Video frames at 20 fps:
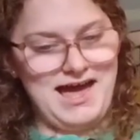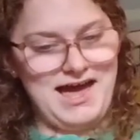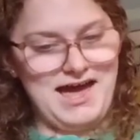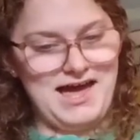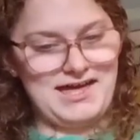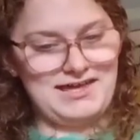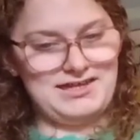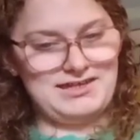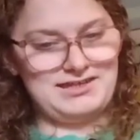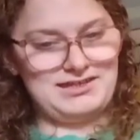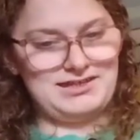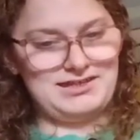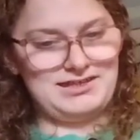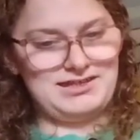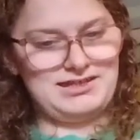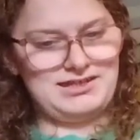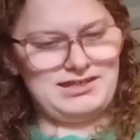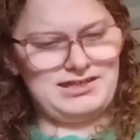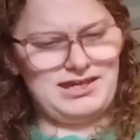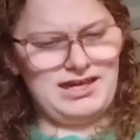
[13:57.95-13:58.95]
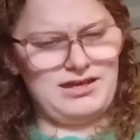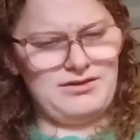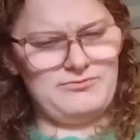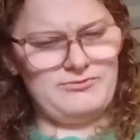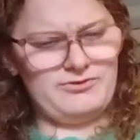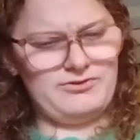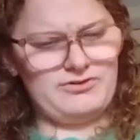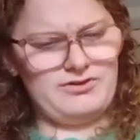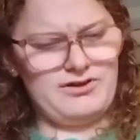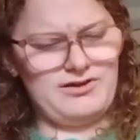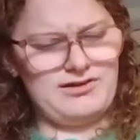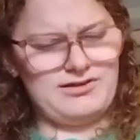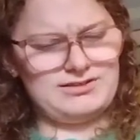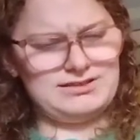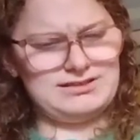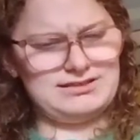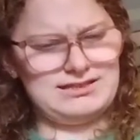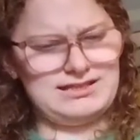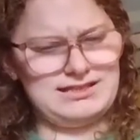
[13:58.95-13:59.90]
I came across